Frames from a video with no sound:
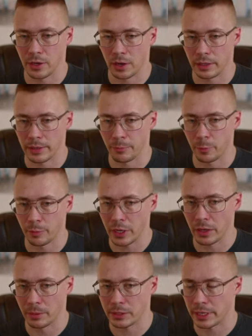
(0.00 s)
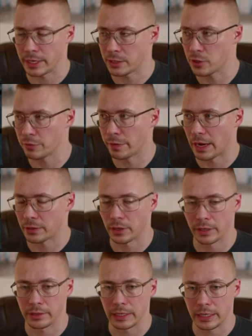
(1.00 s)
it would be almost like two-factor
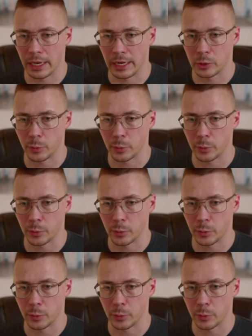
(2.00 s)
authentication,